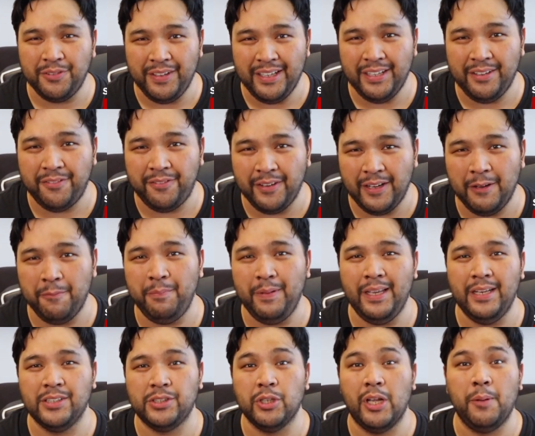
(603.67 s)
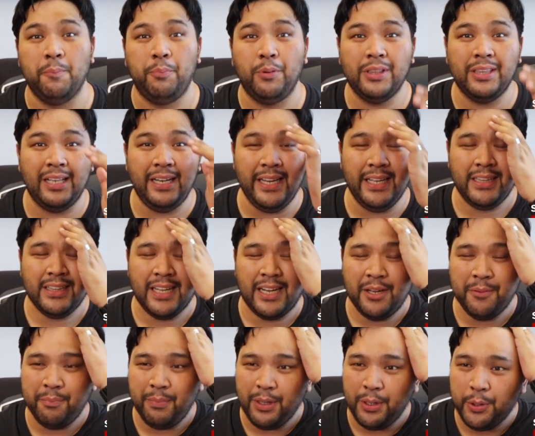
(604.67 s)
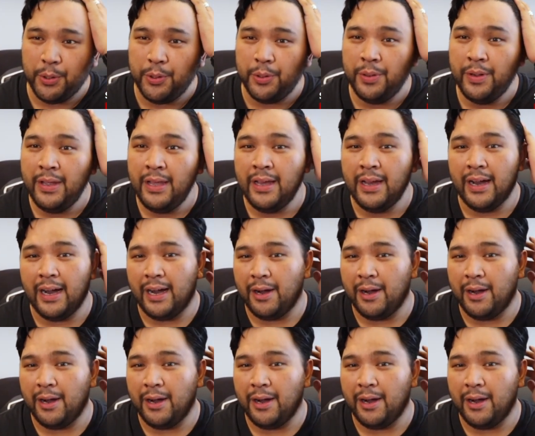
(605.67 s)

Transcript: Feed Philippines. So I'll put a link down below